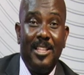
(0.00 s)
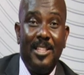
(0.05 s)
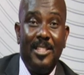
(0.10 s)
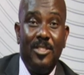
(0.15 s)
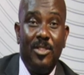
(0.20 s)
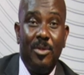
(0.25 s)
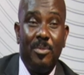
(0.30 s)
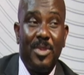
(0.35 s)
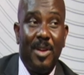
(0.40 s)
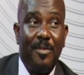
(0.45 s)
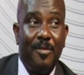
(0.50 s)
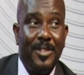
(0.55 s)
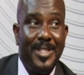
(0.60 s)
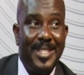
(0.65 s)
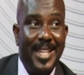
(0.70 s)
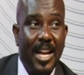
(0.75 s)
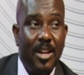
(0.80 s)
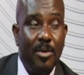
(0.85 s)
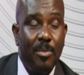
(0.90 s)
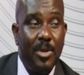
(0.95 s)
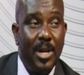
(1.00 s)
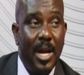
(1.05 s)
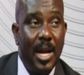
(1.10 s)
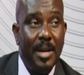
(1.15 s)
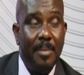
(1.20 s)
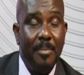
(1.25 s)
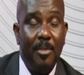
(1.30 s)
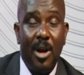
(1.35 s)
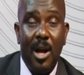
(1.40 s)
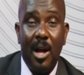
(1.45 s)
zomusanvu 5 8
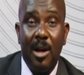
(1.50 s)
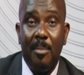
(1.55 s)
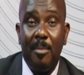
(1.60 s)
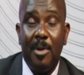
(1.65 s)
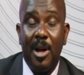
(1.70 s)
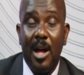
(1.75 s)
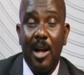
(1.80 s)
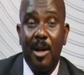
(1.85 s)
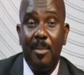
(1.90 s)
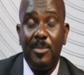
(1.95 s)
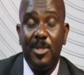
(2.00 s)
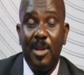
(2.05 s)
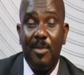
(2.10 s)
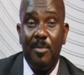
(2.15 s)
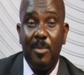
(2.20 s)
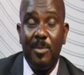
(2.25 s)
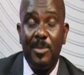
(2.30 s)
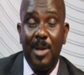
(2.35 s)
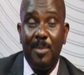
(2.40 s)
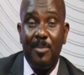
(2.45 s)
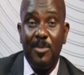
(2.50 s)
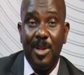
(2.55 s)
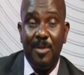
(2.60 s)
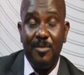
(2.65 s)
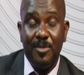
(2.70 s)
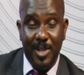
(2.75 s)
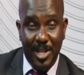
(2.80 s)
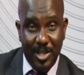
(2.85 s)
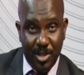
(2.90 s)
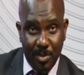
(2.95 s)
6 6
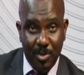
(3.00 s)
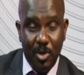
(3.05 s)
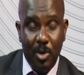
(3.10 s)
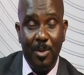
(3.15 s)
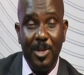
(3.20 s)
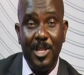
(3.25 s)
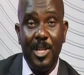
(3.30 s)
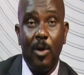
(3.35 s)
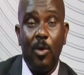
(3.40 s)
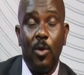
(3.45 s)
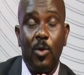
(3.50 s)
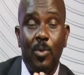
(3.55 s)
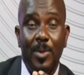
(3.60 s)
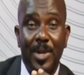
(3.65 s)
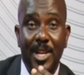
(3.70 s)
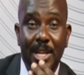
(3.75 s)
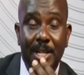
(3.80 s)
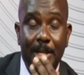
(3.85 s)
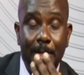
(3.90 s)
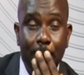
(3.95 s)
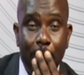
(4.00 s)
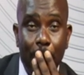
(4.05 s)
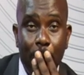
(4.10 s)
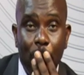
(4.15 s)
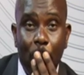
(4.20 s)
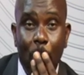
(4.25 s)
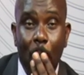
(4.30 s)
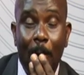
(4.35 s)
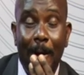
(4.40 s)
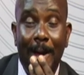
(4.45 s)
7
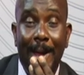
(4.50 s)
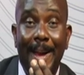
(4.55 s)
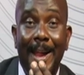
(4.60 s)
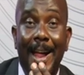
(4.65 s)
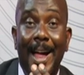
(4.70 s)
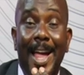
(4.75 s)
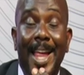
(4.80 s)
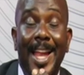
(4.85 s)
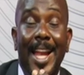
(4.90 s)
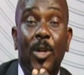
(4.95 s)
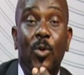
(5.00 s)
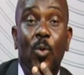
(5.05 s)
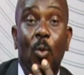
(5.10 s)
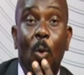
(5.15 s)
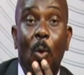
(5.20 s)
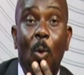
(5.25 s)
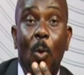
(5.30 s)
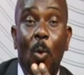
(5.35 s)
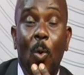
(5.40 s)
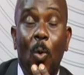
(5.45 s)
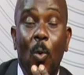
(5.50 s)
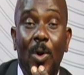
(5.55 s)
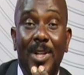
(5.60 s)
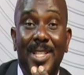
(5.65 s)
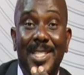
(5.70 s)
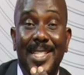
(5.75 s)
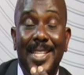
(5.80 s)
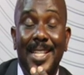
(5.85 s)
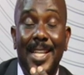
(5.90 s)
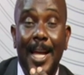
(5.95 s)
esiowetakotuwogera era
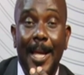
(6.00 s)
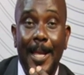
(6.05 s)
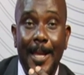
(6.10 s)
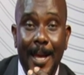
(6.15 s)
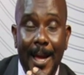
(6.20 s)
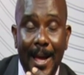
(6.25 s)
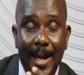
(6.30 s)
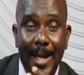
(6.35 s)
tuwuliziganya